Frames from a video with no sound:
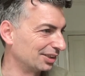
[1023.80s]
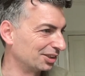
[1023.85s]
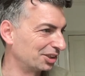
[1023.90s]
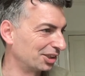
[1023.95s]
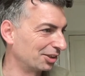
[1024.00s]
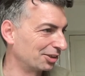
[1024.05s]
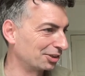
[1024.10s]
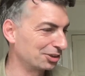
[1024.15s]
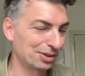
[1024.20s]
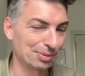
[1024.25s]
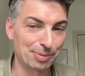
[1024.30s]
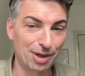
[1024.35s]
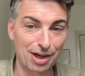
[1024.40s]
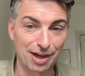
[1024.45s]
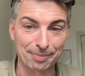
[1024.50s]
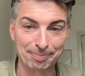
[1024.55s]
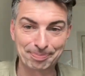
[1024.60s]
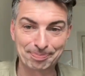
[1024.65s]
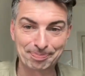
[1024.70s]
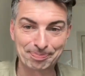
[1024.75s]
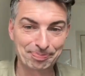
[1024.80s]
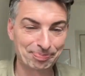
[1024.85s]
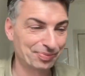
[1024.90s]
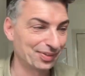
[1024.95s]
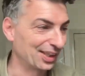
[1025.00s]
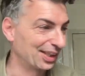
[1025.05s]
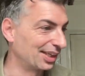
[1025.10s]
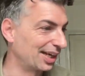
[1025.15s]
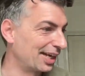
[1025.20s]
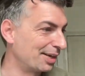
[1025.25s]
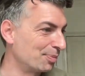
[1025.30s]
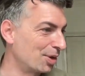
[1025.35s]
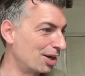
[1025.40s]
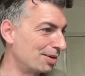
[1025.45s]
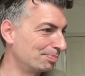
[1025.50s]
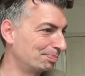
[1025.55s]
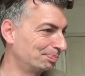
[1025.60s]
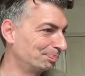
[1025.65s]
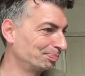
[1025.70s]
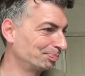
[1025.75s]
shout out to Mom. Hey,
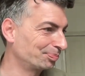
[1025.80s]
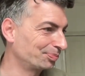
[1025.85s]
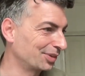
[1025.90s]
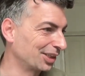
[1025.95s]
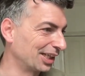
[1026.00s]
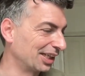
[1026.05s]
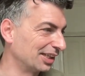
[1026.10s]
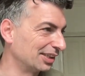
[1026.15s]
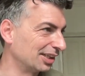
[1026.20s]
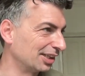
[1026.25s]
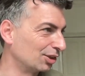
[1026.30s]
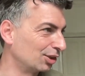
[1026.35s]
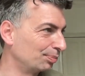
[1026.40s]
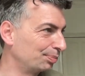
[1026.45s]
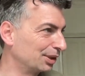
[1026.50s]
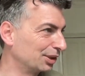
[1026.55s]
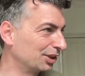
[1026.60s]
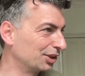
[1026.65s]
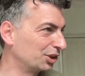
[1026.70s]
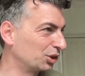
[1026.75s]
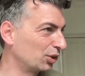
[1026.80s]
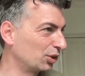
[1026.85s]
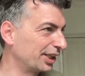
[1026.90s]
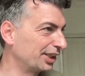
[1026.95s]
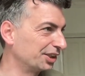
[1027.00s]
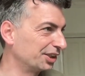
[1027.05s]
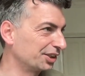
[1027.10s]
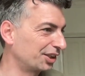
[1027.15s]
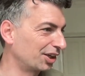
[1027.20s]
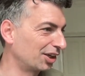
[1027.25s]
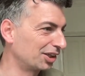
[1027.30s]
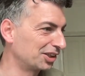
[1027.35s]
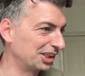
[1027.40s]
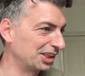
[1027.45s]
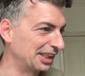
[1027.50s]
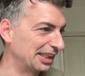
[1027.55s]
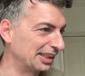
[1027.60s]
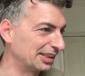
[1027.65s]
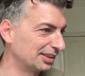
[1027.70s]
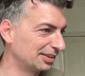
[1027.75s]
Mom. And I hope you're enjoying your
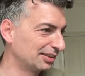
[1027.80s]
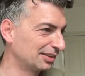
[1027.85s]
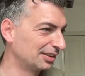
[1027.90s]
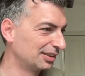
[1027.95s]
gardening